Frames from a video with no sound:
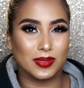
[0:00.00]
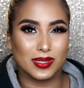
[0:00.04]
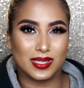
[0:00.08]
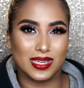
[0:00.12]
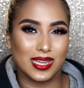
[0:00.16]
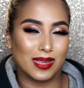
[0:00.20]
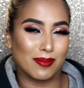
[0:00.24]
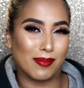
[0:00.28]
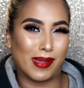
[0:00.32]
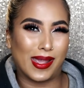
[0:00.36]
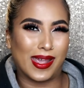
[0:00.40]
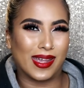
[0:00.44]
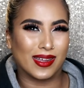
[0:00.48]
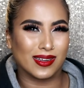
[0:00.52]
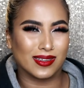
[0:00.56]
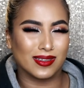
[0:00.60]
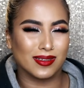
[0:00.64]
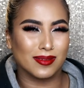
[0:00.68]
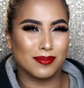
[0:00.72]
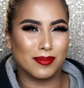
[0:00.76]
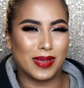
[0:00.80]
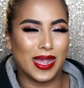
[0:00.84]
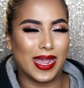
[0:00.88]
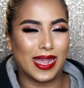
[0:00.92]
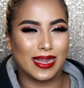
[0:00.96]
but, like, my
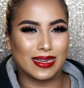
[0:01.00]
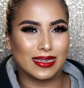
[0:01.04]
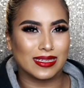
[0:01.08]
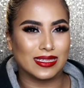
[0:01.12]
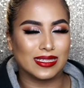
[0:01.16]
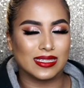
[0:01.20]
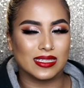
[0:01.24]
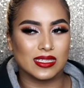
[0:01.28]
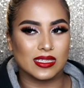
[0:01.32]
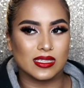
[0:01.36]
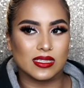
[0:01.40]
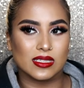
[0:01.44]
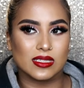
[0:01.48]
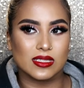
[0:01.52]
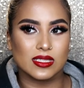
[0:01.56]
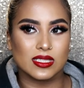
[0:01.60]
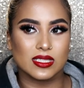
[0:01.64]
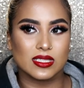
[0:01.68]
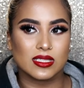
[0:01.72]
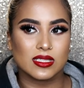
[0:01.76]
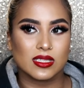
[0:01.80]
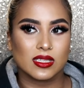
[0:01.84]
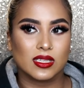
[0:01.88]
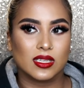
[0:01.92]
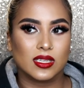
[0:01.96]
acne
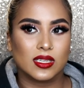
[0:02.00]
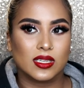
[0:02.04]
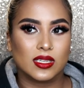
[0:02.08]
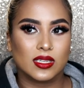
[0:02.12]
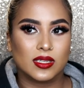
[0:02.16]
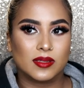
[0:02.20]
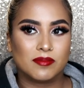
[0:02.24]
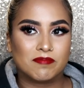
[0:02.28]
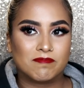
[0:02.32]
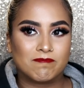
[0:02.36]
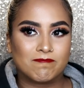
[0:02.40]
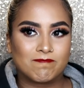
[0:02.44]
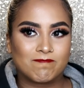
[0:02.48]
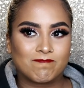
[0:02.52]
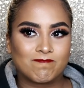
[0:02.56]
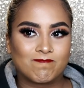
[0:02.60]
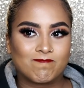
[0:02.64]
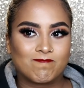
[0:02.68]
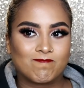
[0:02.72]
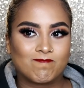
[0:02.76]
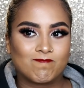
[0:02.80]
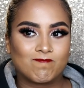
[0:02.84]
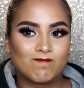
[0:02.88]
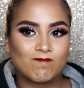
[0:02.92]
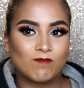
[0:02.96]
is
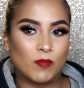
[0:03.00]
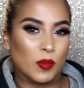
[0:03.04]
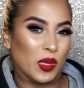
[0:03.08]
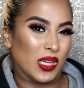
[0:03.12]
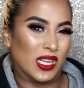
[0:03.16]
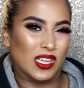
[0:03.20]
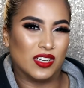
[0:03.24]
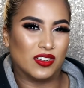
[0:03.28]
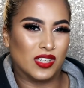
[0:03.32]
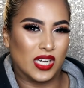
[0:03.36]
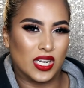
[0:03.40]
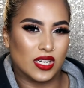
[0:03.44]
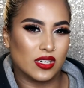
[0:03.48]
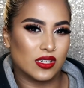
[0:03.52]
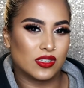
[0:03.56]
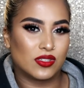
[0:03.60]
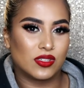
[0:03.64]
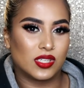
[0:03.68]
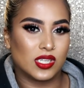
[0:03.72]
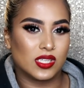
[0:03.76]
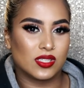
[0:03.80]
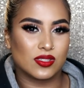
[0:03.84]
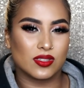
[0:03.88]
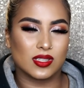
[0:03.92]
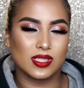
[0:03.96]

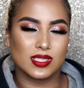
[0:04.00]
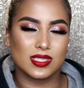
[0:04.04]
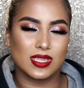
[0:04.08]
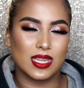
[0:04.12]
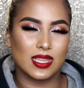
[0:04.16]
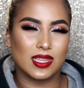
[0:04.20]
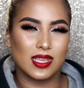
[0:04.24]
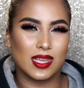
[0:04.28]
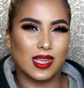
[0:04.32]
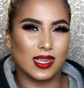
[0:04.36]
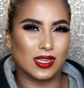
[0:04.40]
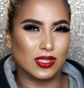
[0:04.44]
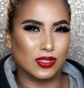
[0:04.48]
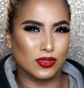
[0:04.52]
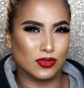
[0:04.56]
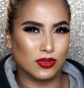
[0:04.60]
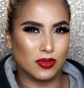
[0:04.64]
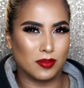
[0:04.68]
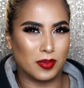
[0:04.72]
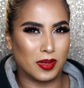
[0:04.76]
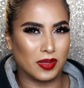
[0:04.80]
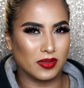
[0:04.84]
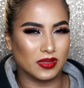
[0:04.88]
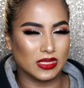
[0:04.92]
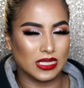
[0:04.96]
hereditary, so there's nothing I can do
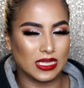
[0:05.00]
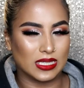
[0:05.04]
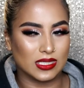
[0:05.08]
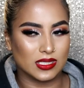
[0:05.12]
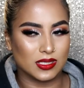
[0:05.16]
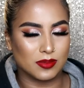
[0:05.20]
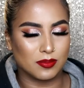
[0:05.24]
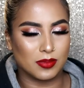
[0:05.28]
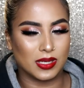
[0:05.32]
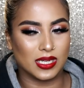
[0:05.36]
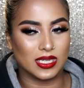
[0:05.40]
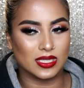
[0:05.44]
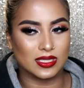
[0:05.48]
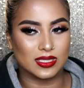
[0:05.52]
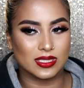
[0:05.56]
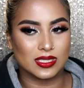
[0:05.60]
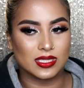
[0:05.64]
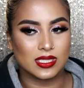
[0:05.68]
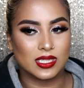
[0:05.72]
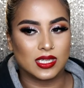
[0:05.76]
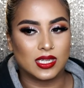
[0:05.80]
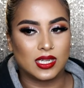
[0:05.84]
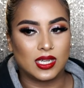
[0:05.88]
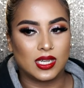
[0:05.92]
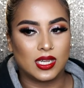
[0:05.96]
about that.
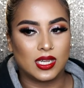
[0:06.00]
But